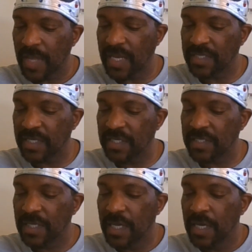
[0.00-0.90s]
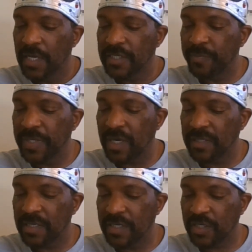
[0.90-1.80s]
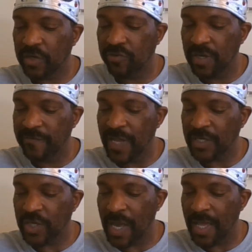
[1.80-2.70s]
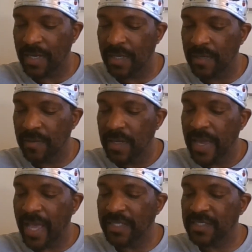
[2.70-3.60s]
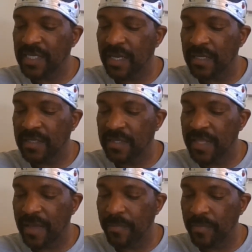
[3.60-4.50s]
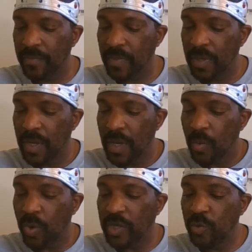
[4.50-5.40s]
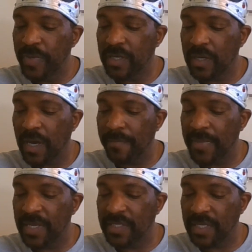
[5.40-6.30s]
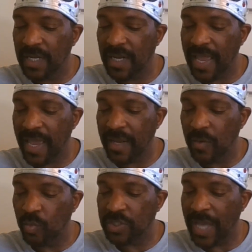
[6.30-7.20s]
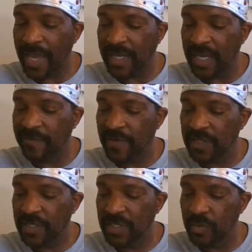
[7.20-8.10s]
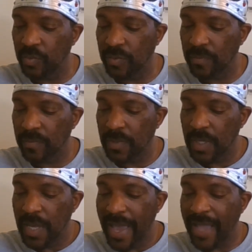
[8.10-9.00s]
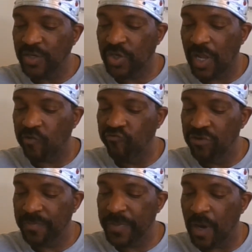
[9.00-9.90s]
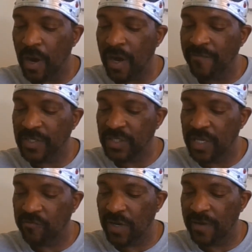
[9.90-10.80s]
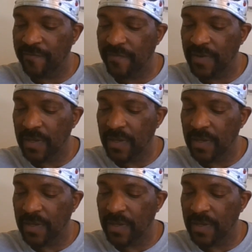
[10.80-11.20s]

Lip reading: And it says, speak unto the children of Yasha'Allah, and say unto them, when you be come into the land which I gave unto you, and shall reap the harvest thereof,